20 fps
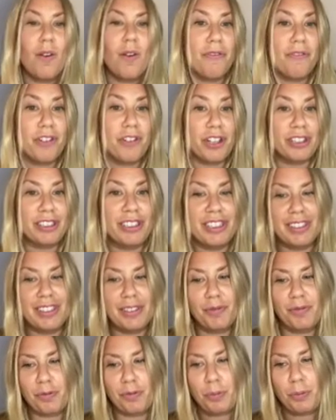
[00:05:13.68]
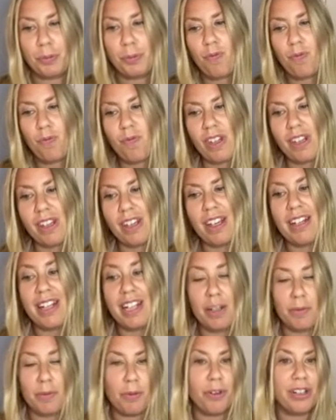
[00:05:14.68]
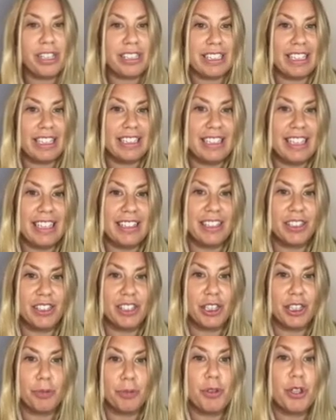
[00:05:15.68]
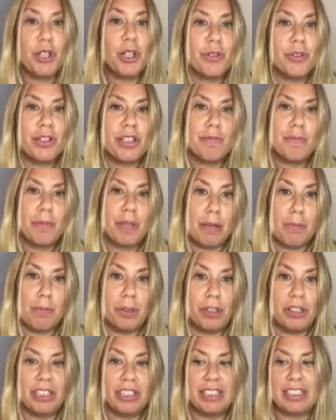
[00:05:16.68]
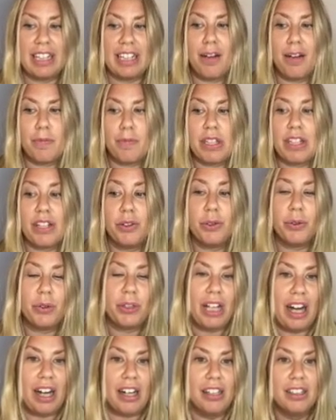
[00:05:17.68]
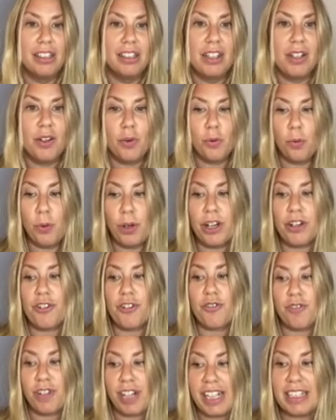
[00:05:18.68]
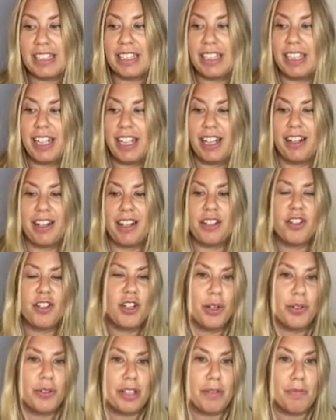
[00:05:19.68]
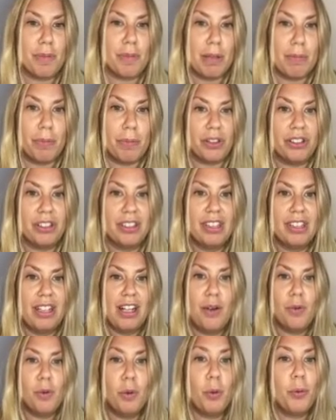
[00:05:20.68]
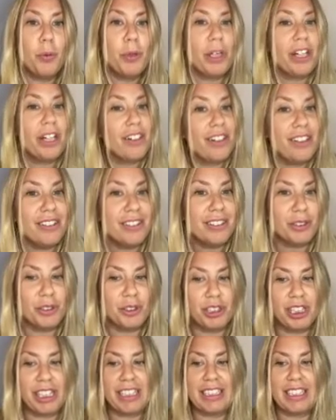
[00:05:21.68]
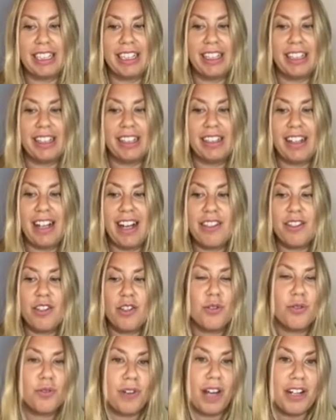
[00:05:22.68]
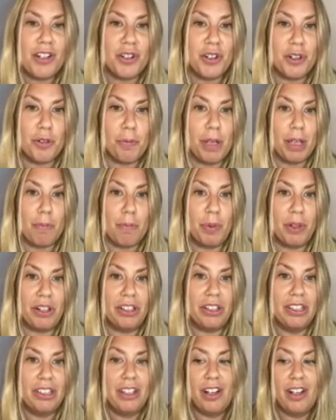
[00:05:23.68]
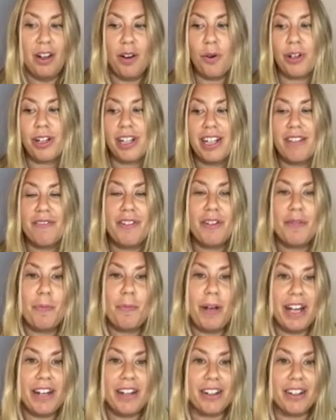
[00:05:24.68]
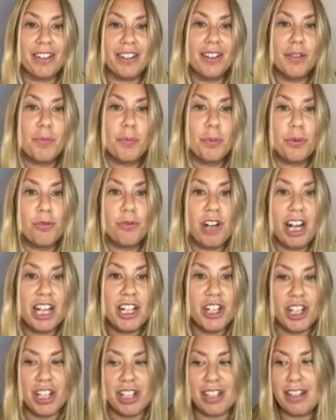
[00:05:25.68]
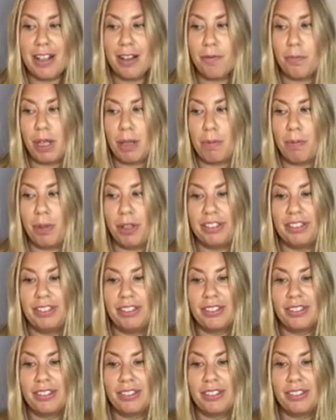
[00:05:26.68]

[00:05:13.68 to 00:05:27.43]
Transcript: First, in Hebrew, as I said, the term chosen people is Am Segula. We are translating it as chosen people. We could also translate it as treasured people, or even better, precious people.